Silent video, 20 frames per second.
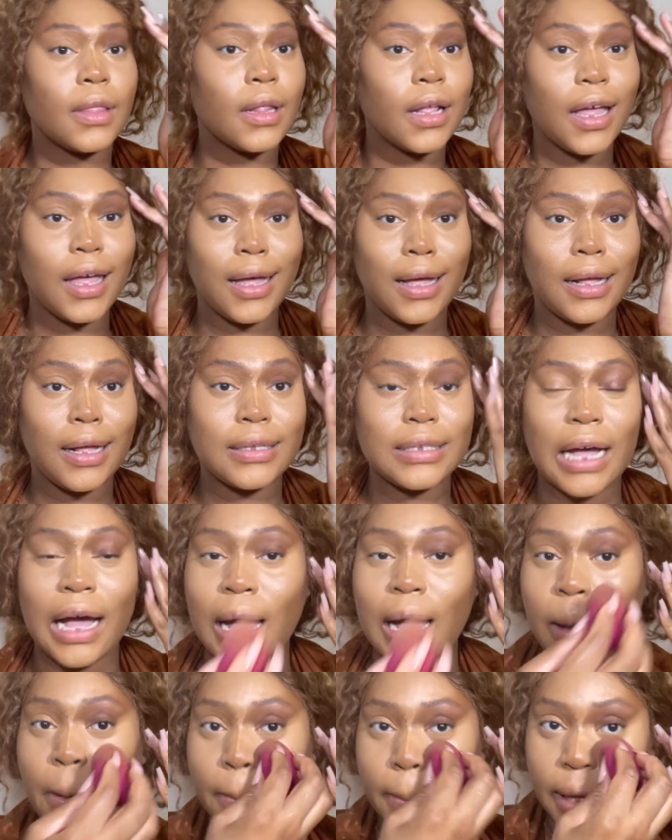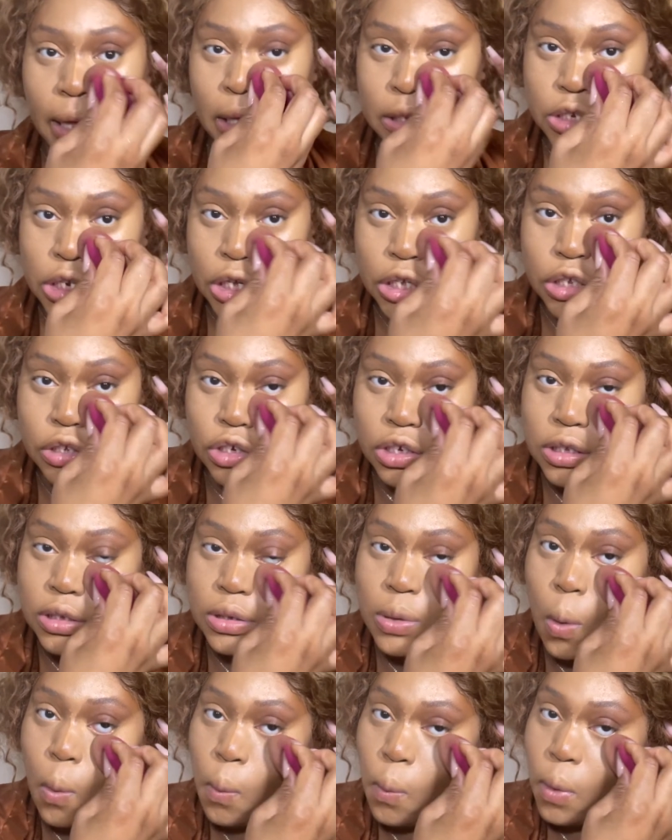and how much he
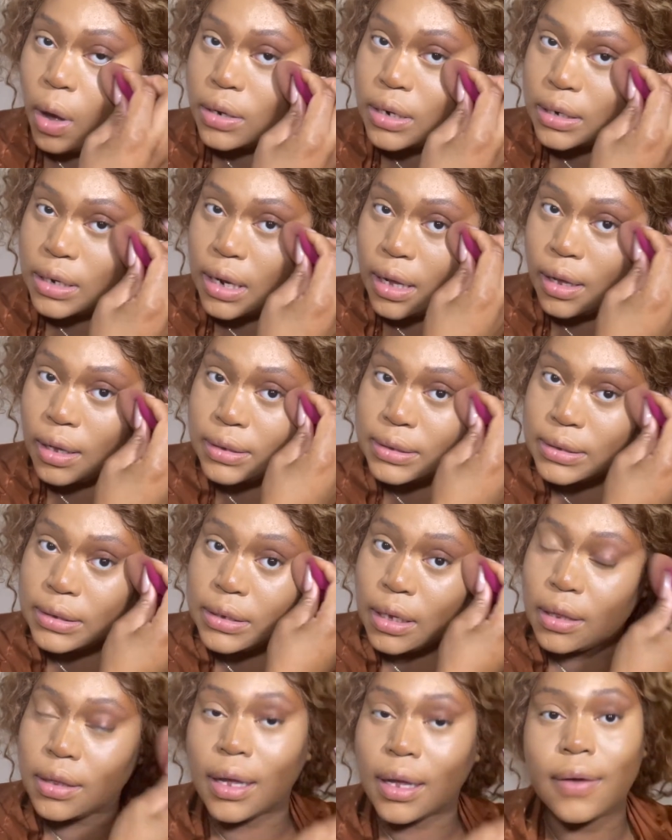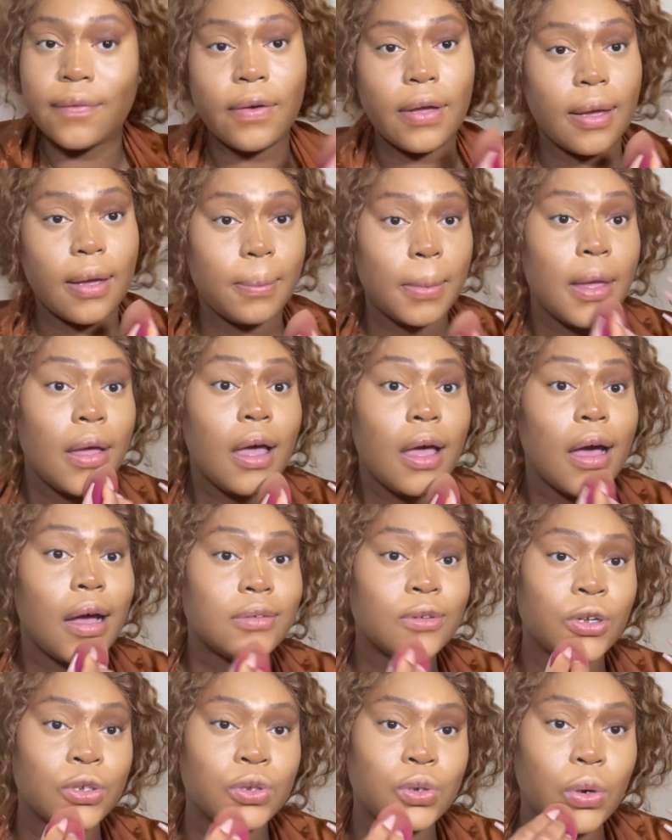just wanted us to love him.
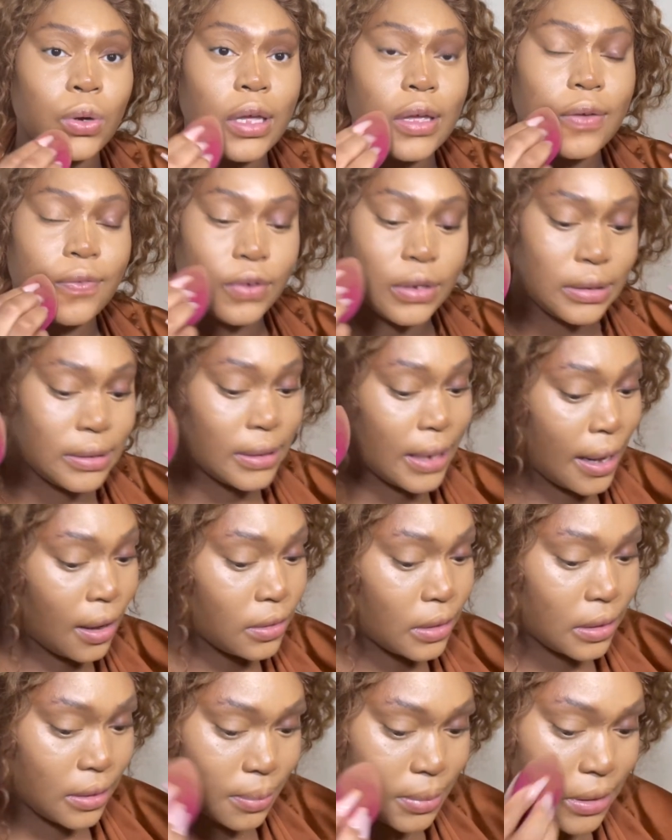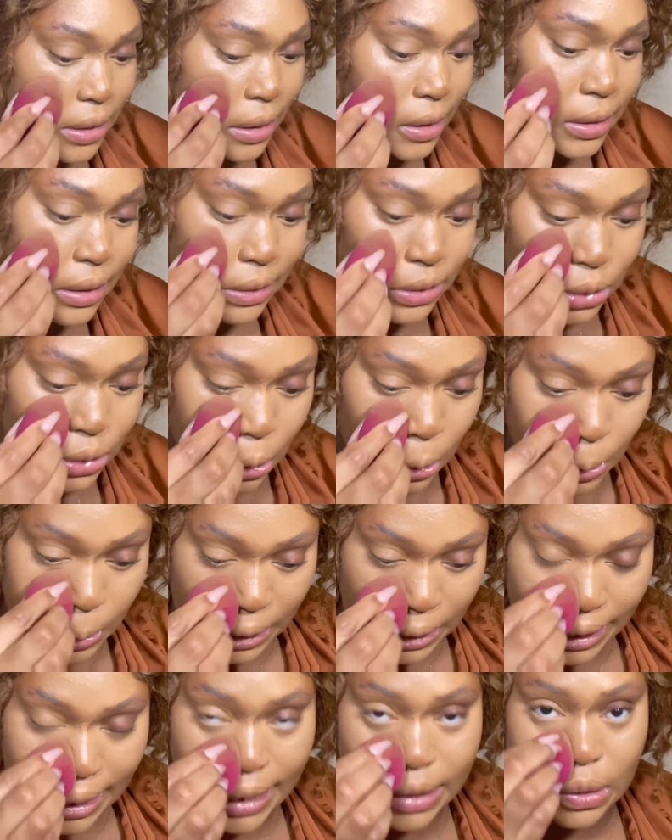And although even now that I'm saying this to you,
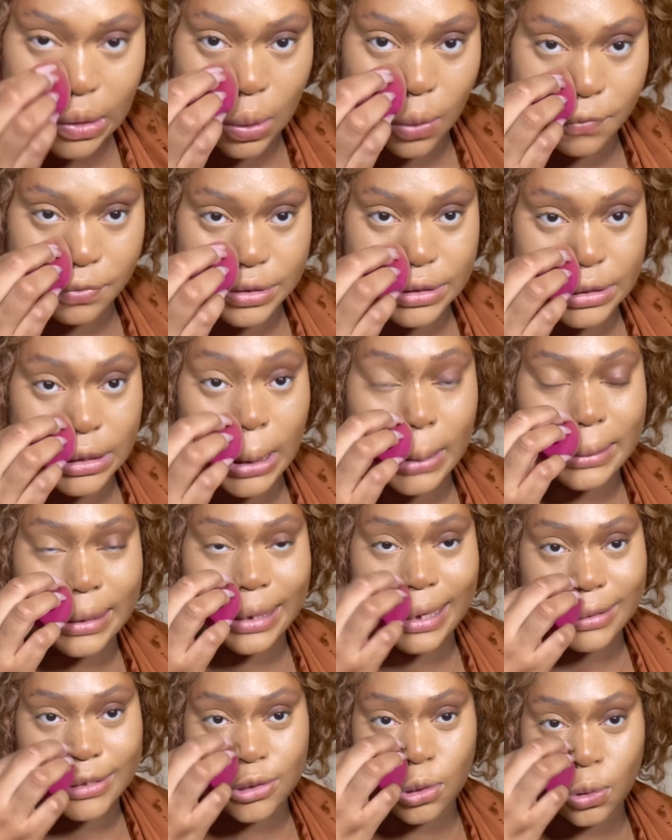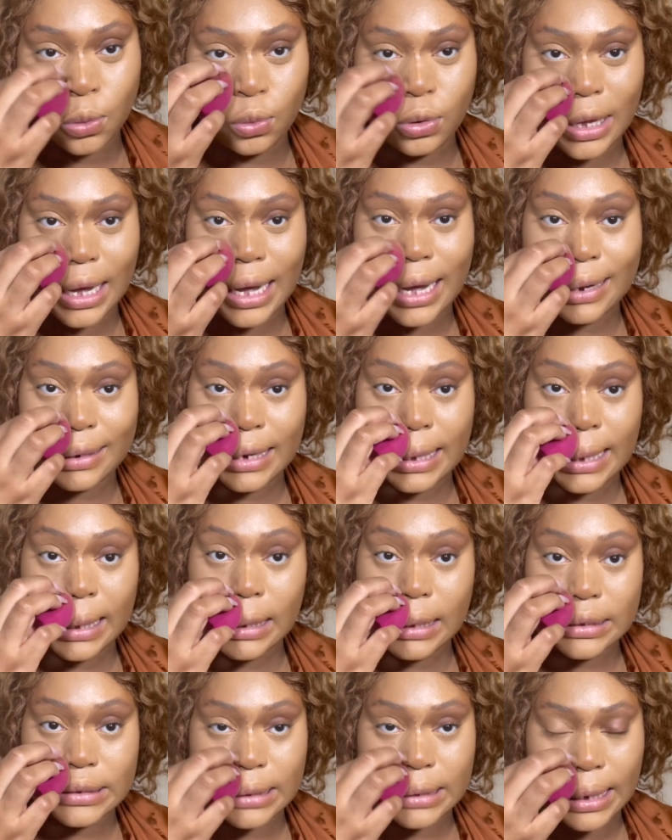like, I know for certain that's who God
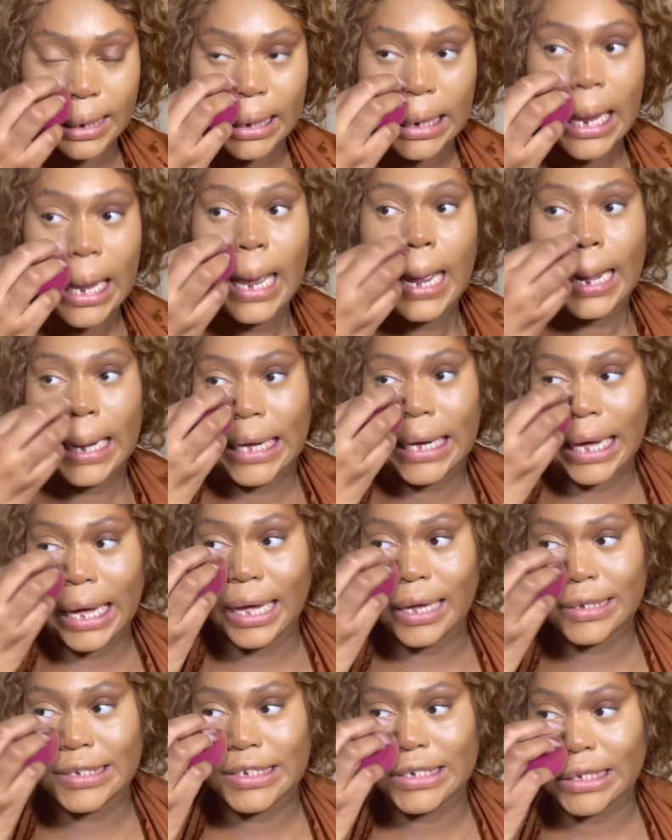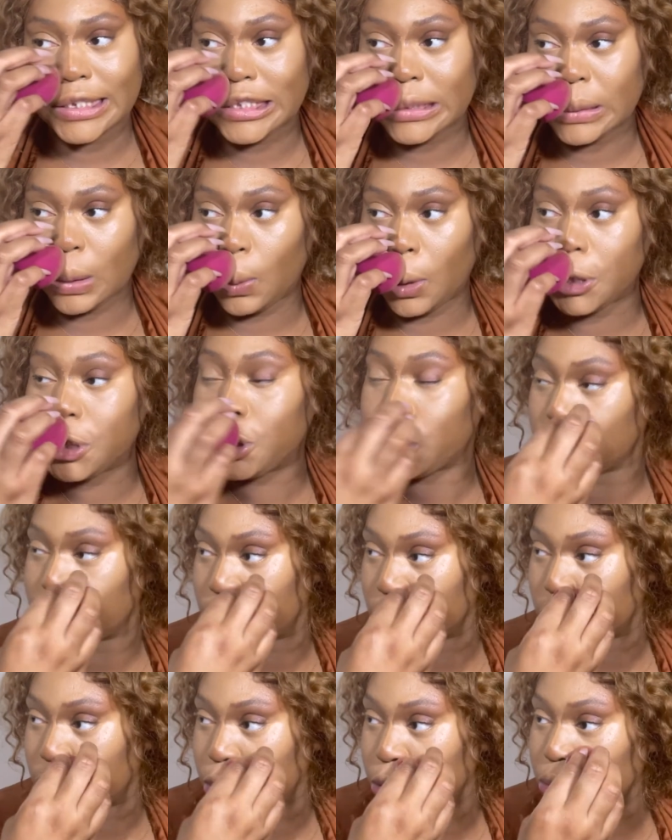is. Like, God just wants you
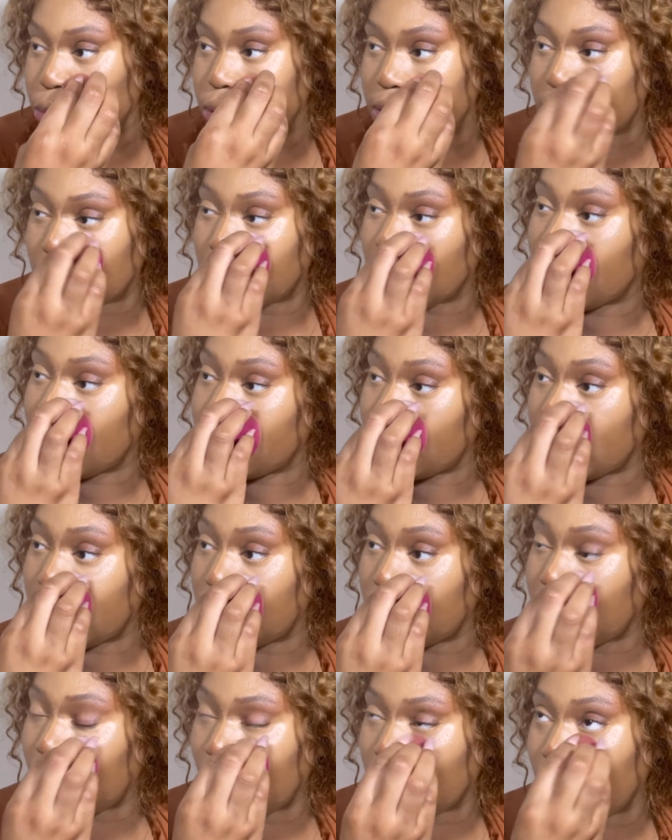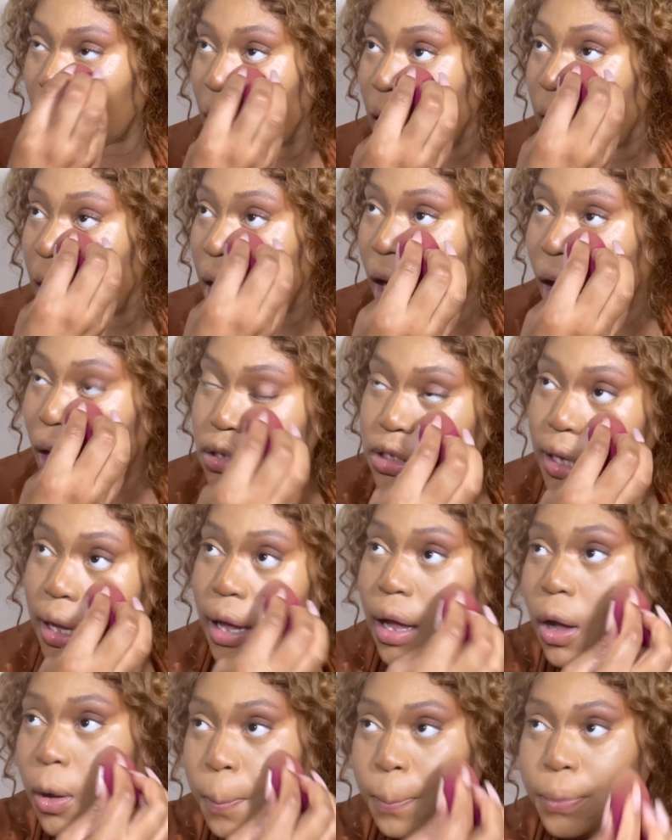to choose to love him and to
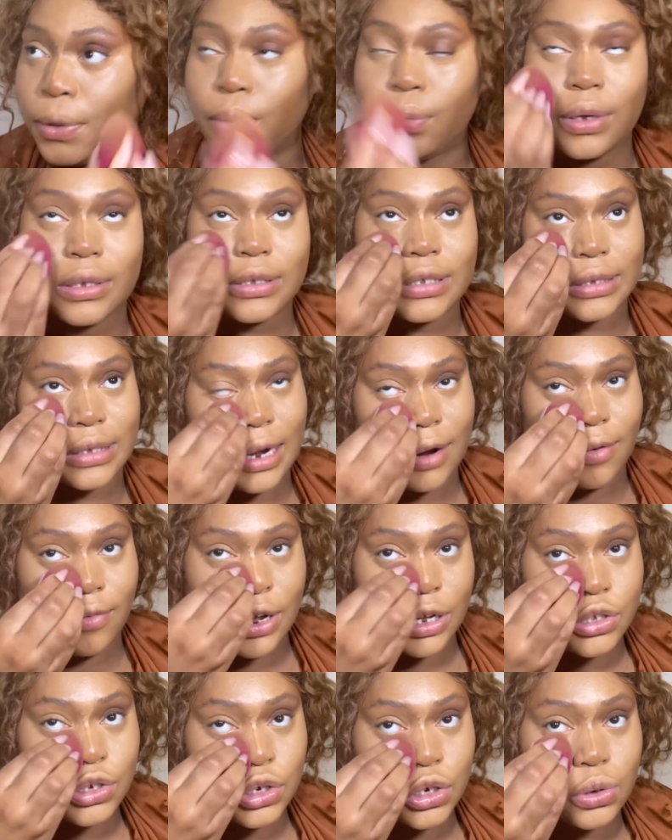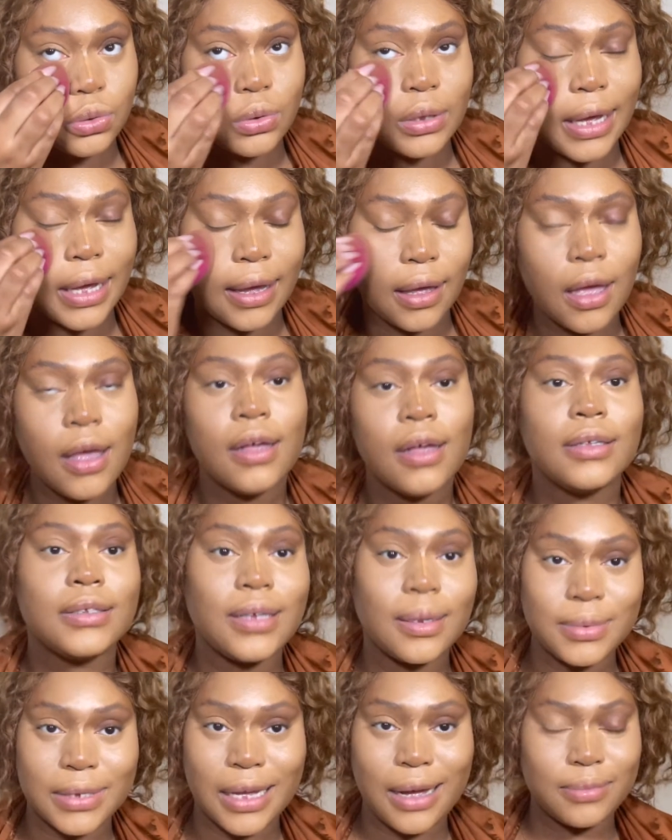help you and to direct you. Like,
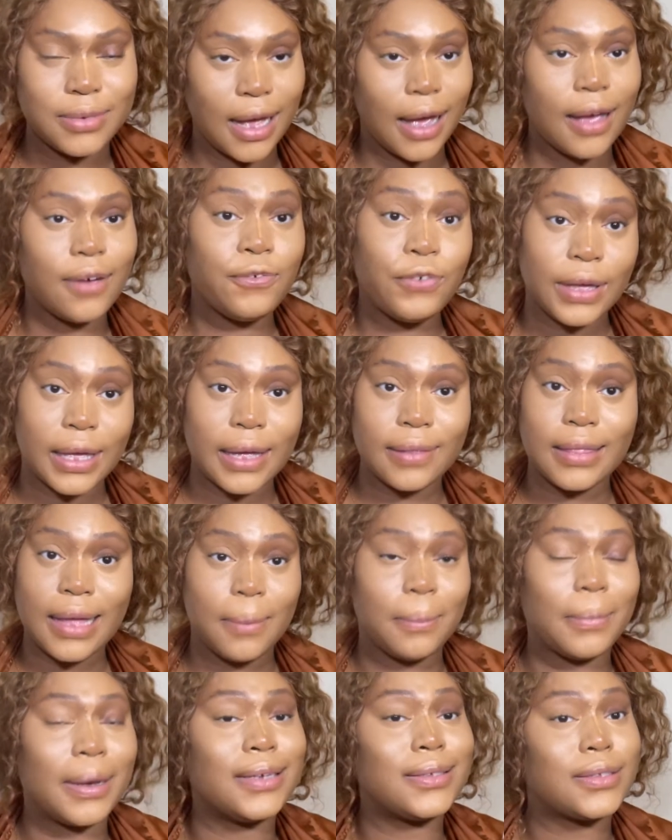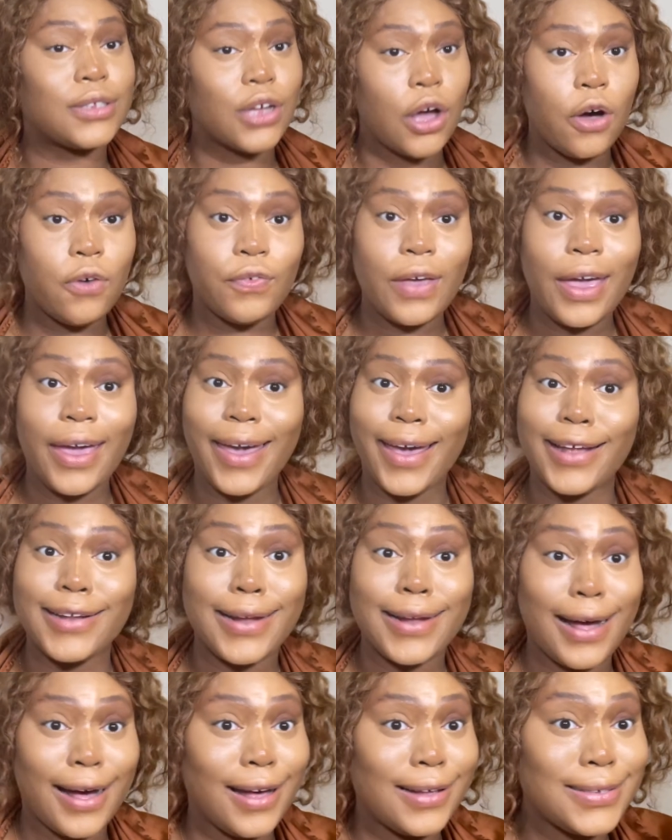sometimes I forget that myself
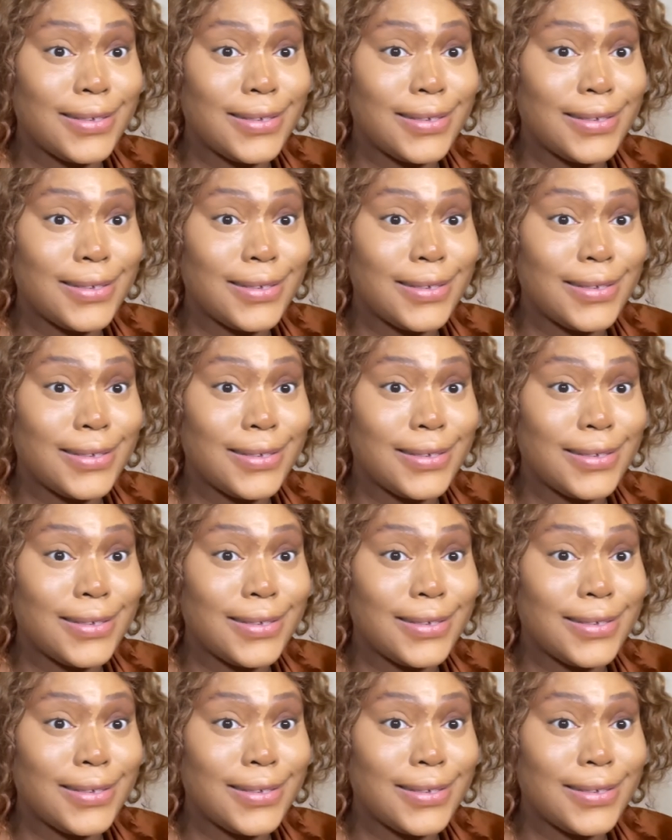and I